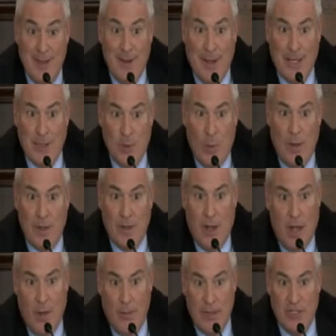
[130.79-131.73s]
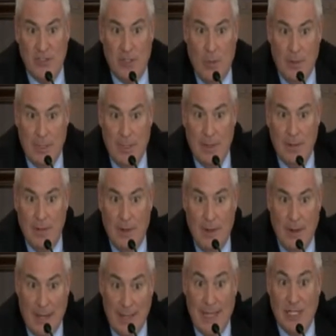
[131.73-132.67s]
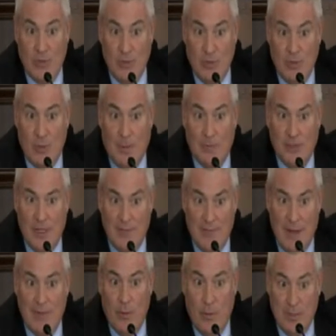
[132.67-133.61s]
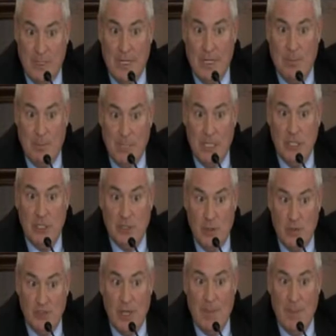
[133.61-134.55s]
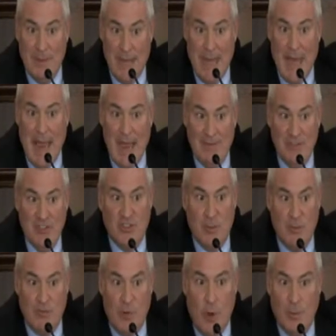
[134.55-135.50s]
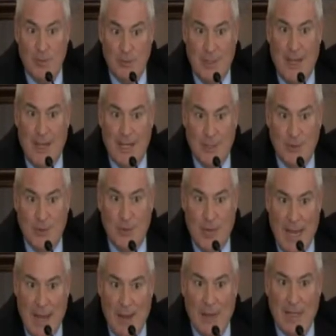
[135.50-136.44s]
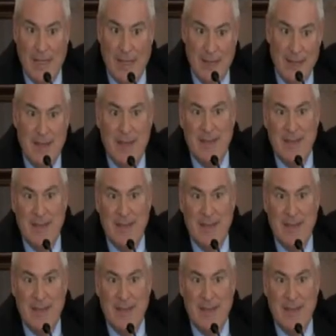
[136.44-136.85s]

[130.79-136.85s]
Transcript: the one colleague said, when I guess it was Representative Everett, when DEP shows up and they have in some farms in Lancaster County,